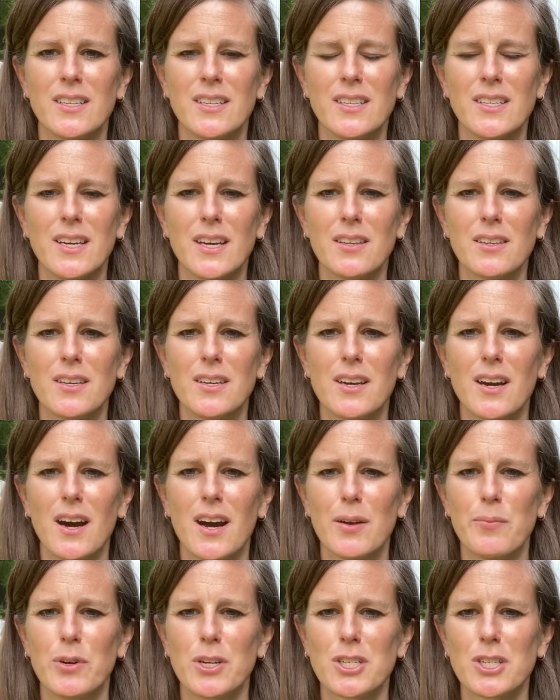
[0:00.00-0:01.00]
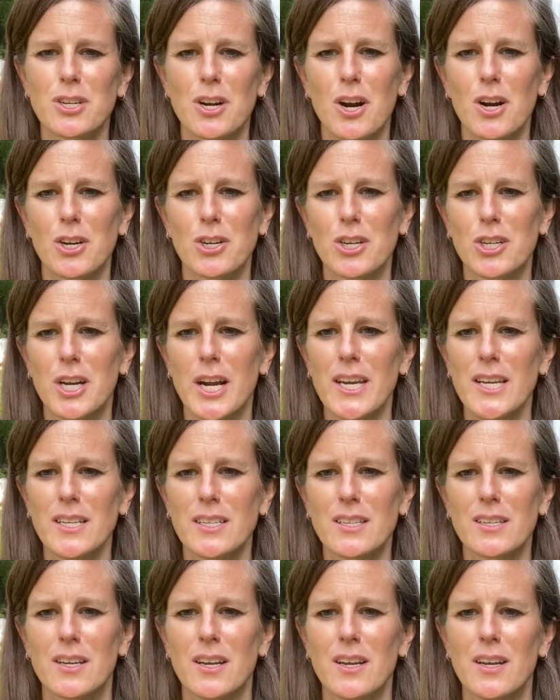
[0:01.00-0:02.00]
The Elliot high bush are
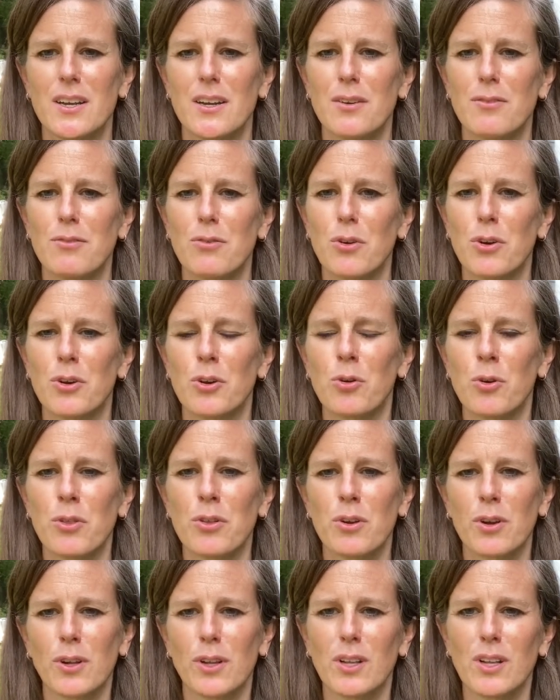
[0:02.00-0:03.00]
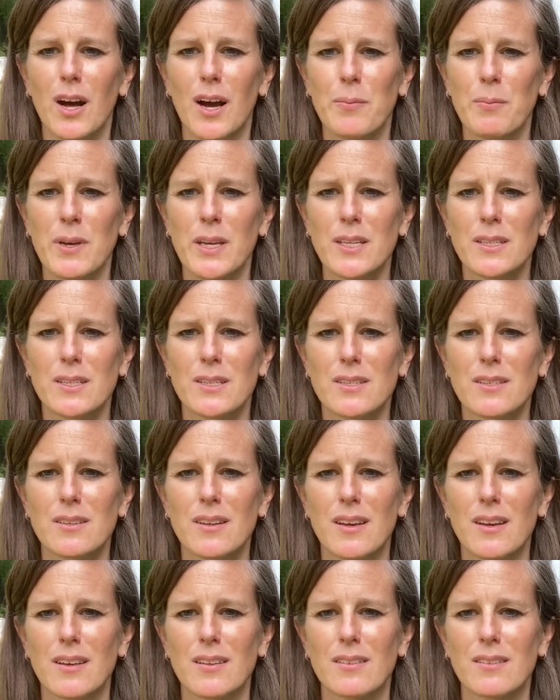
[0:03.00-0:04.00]
great for northern climates,
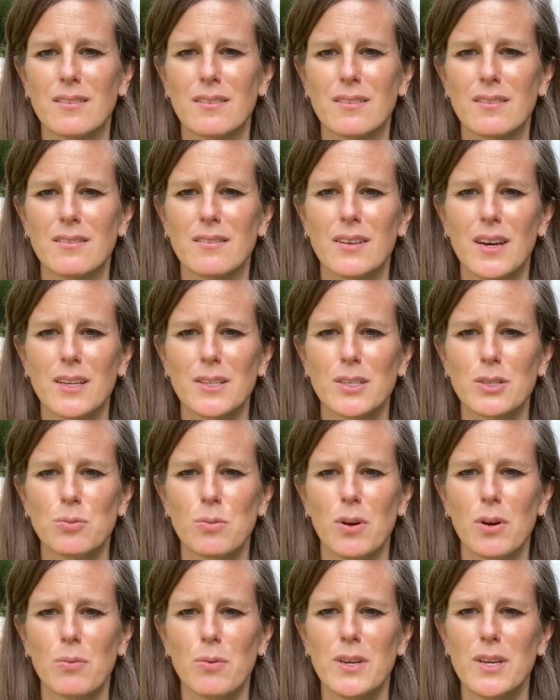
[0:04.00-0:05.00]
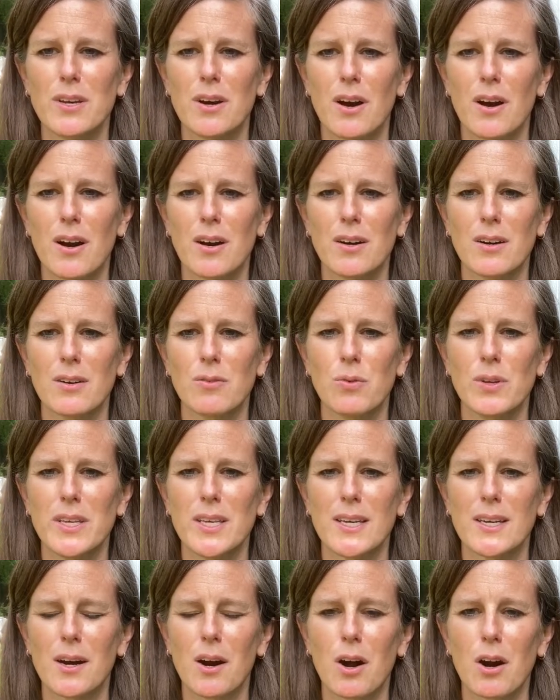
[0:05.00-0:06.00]
and that's where we are. We
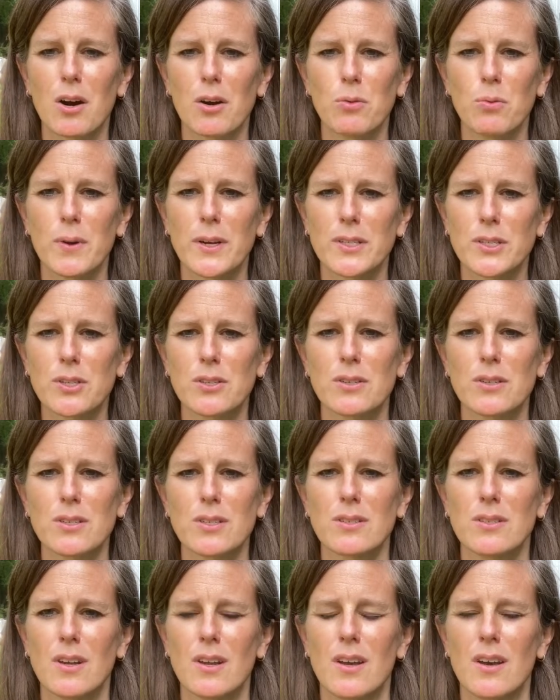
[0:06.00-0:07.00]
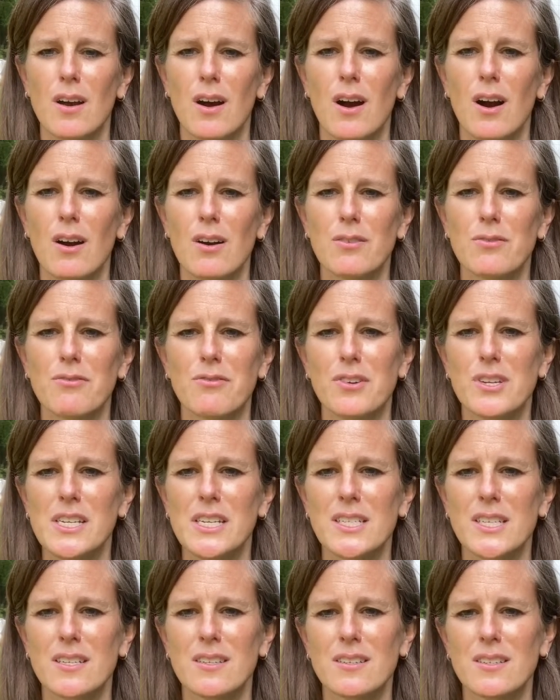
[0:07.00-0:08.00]
get hard winters, hard
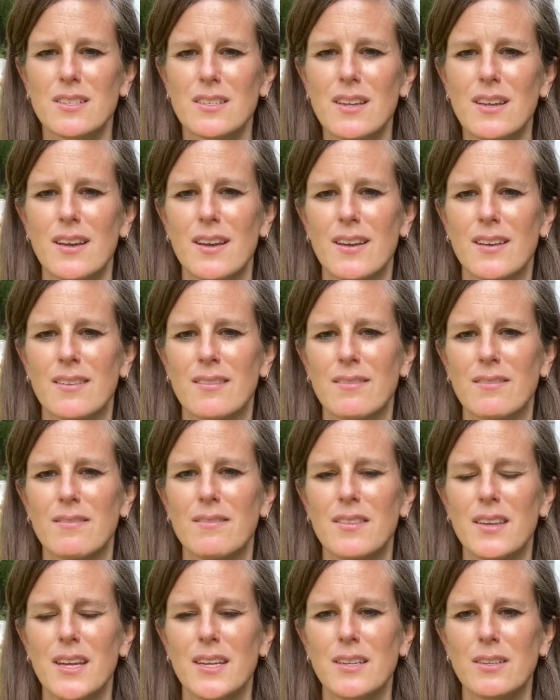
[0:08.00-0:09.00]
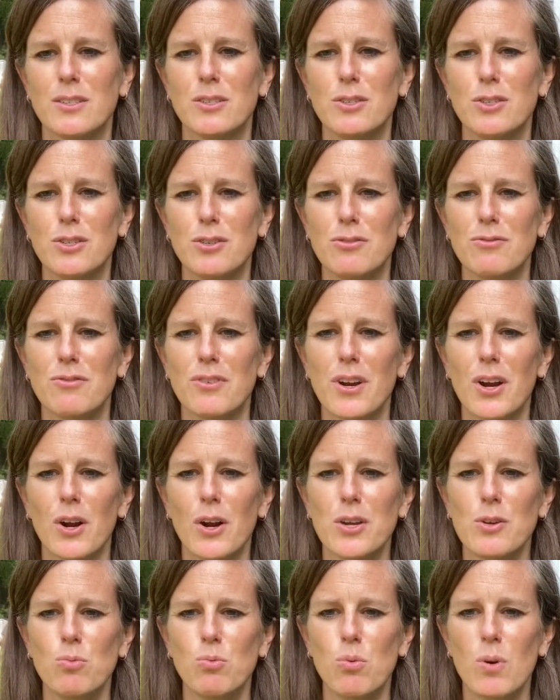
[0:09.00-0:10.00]
freezes, and they do
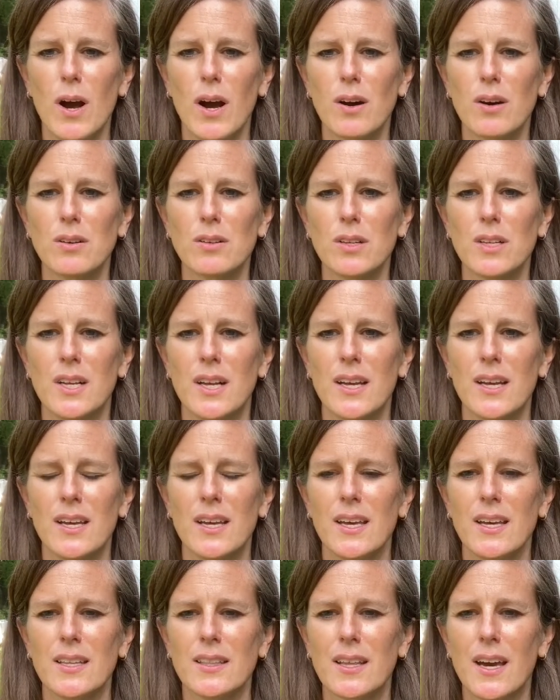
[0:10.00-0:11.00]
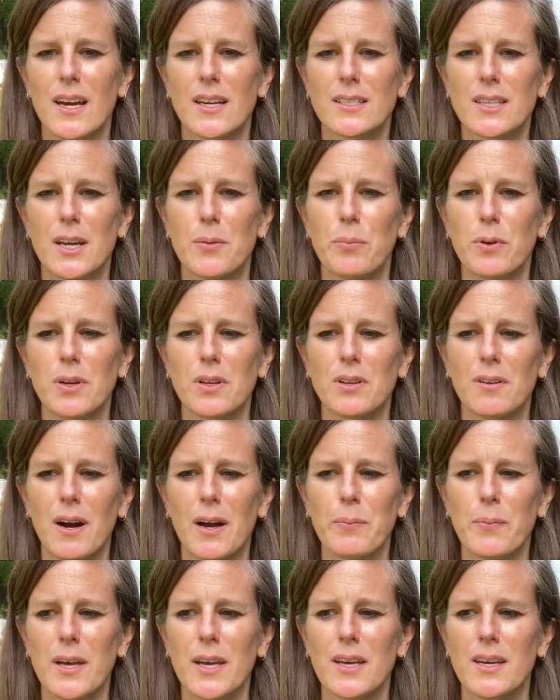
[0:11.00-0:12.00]
very well in that type of
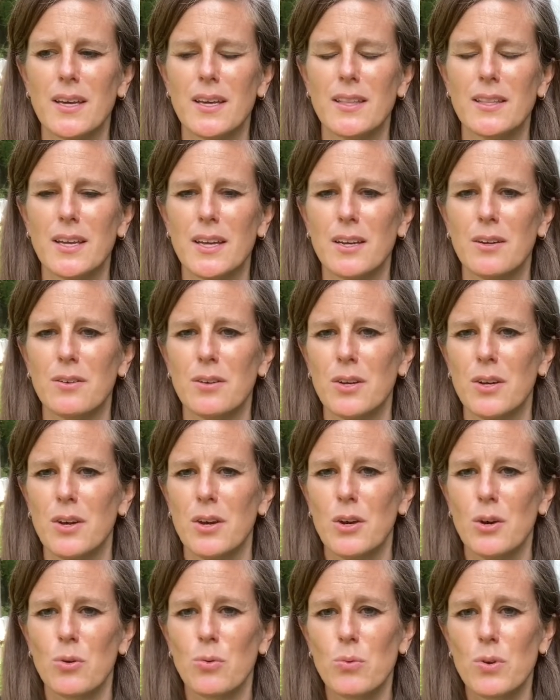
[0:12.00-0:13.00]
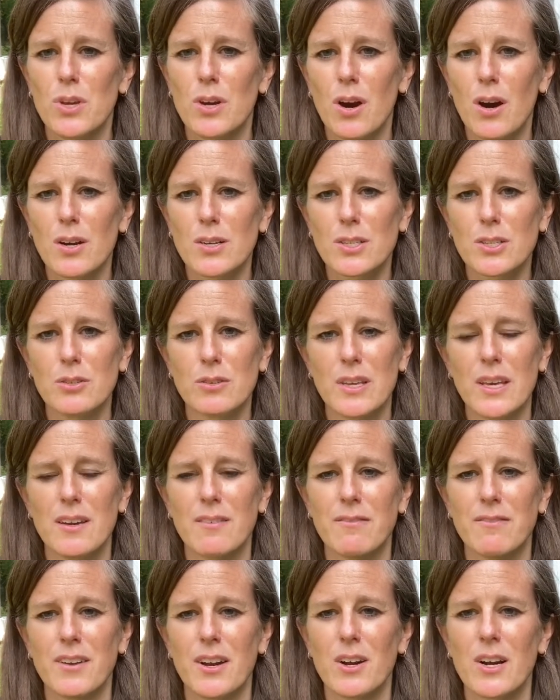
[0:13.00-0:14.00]
climate. And then we also
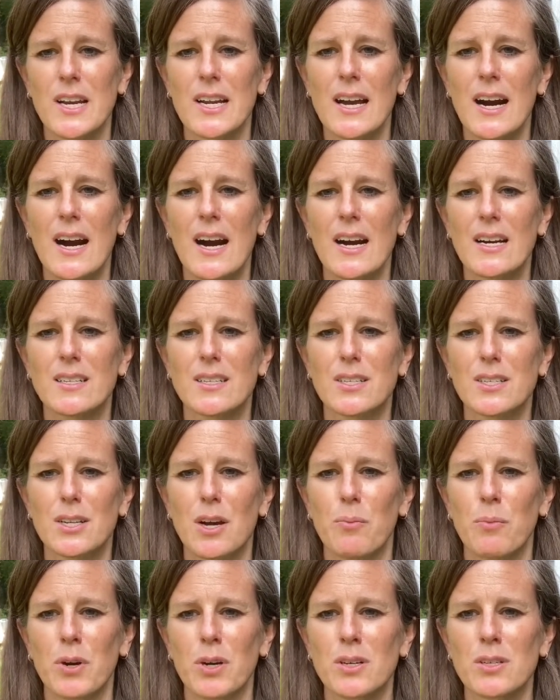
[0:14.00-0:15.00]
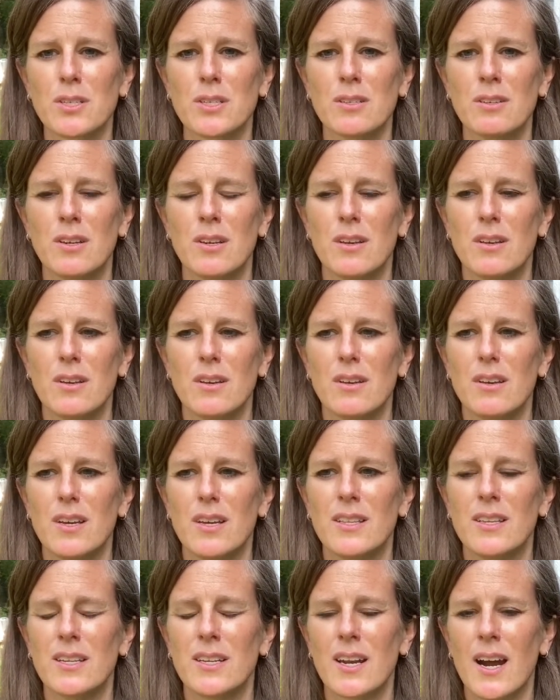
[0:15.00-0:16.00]
get very hot summers
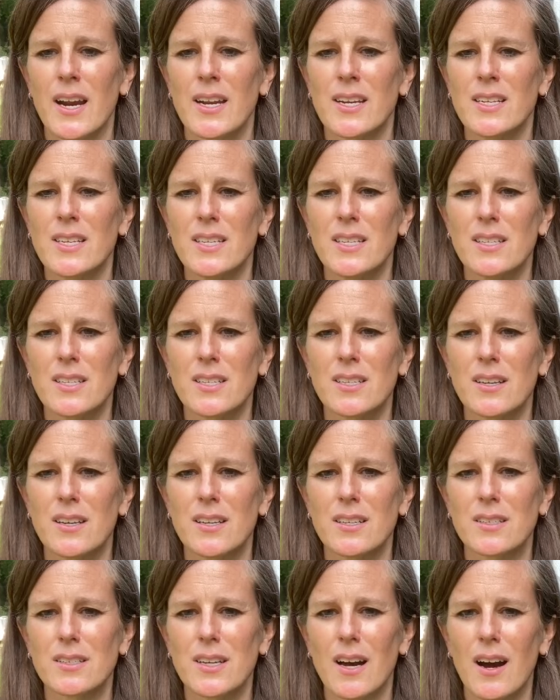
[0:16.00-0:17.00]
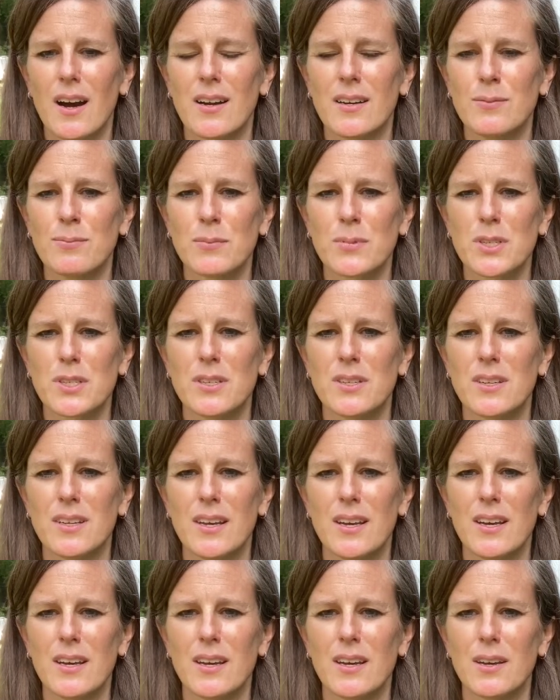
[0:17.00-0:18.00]
in the 90s at times
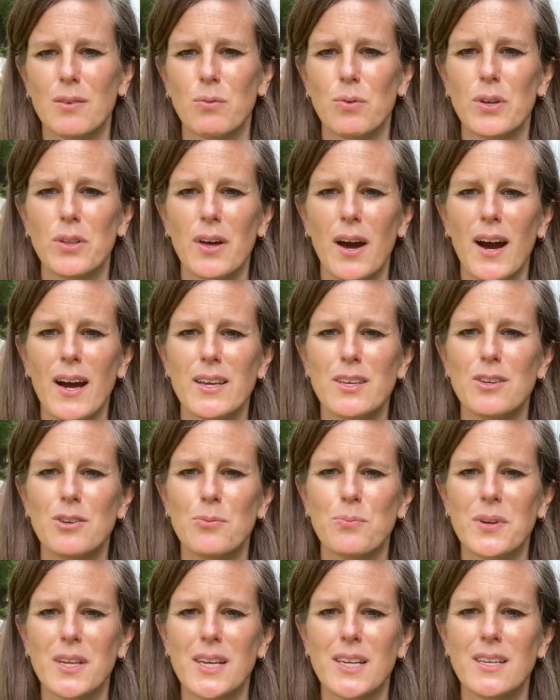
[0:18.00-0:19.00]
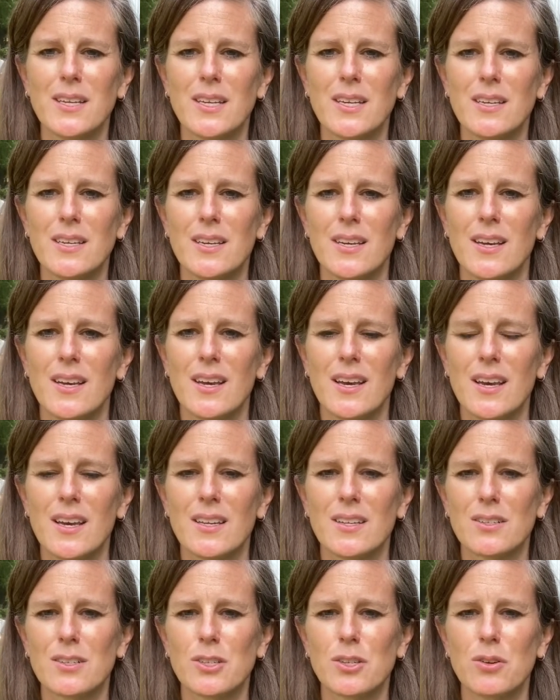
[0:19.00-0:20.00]
with high humidity.
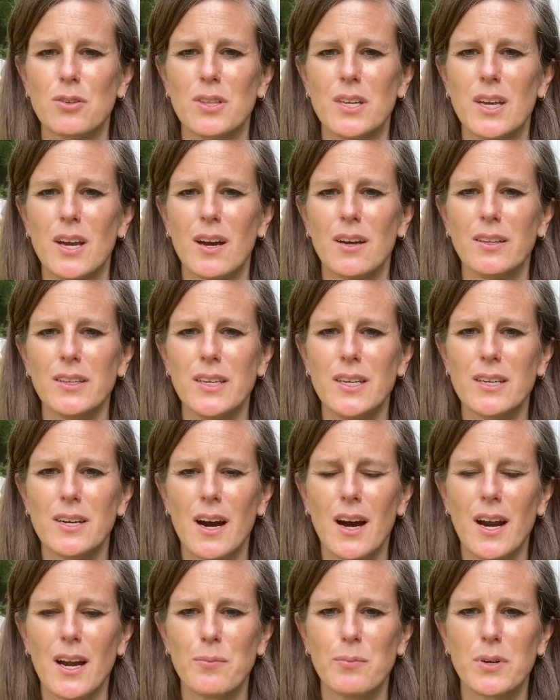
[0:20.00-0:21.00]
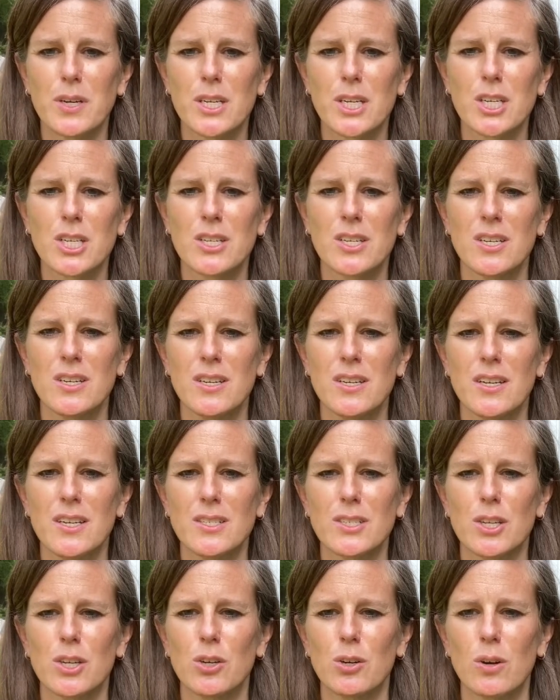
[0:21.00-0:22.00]
And so the Elliot high bush
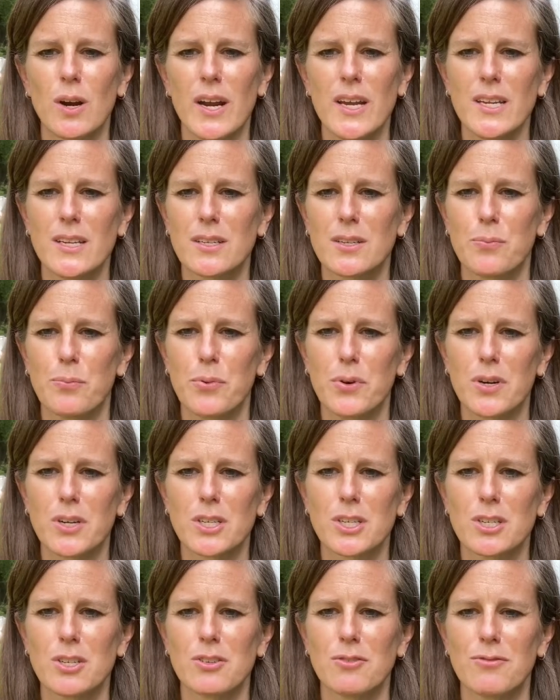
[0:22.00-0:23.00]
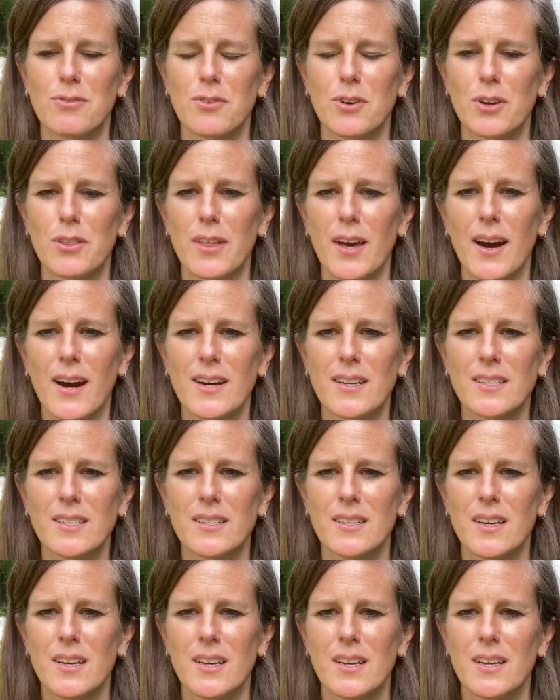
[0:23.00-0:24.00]
is a great bush for that
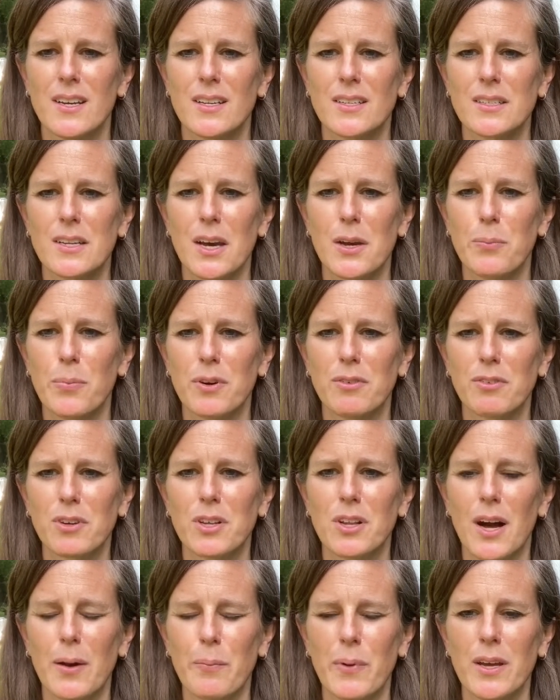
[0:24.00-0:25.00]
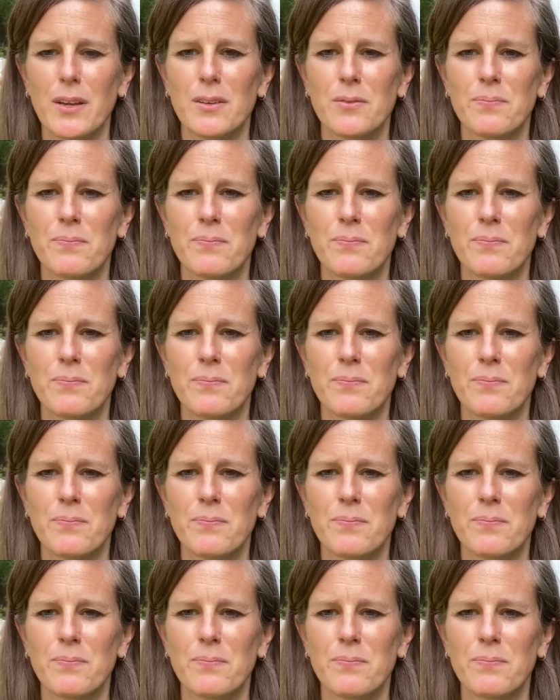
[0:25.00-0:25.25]
type of climate.